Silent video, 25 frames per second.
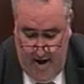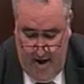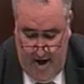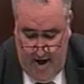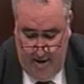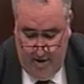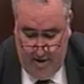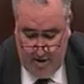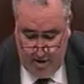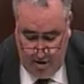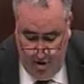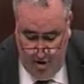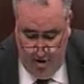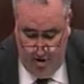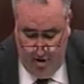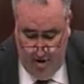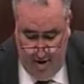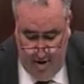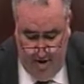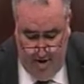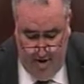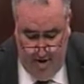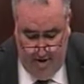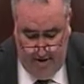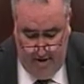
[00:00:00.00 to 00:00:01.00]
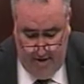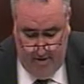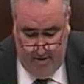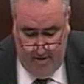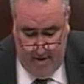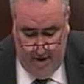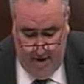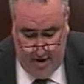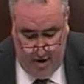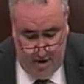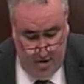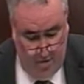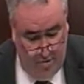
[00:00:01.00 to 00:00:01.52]
And there's other areas in
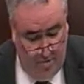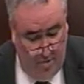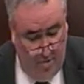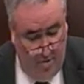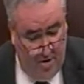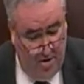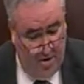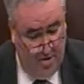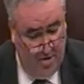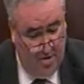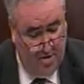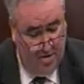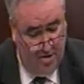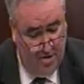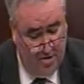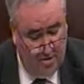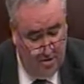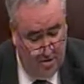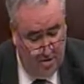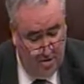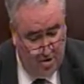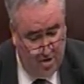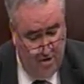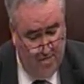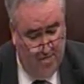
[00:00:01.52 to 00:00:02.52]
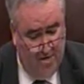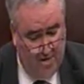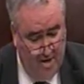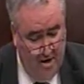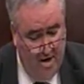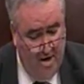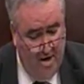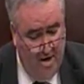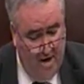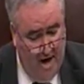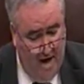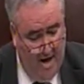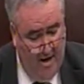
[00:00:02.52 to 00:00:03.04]
relation to it, but it doesn't contribute.
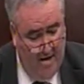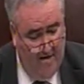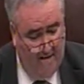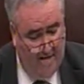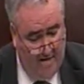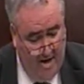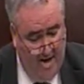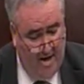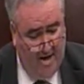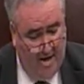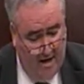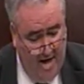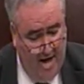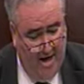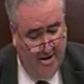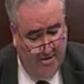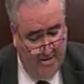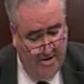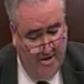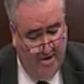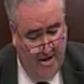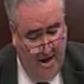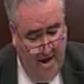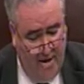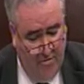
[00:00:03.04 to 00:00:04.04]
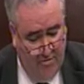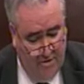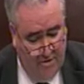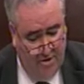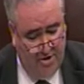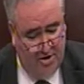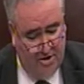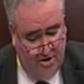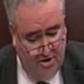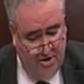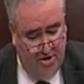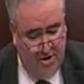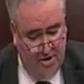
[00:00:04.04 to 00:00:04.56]
I can't see how
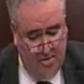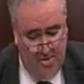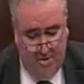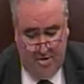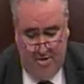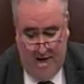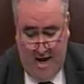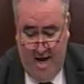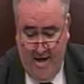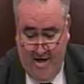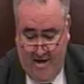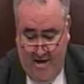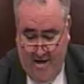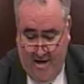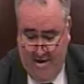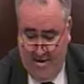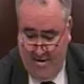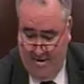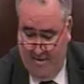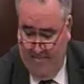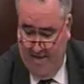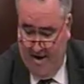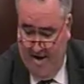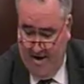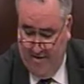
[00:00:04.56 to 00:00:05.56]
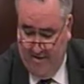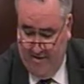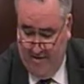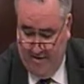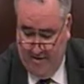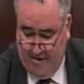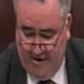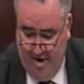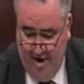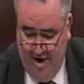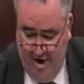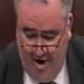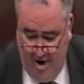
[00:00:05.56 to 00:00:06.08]
this contributes anything to
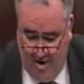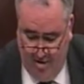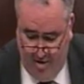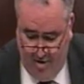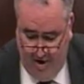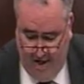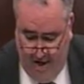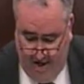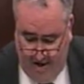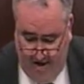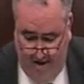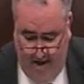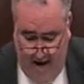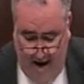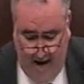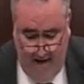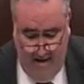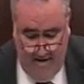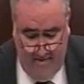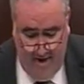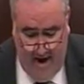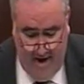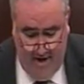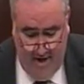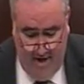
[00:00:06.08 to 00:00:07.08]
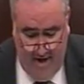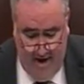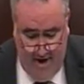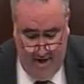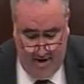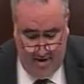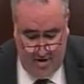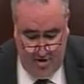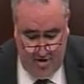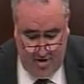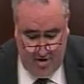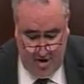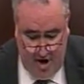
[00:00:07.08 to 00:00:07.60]
competitiveness or to getting any
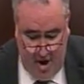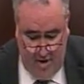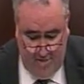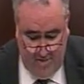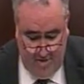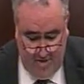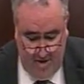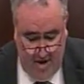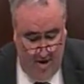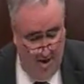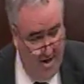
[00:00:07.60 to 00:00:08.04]
extra jobs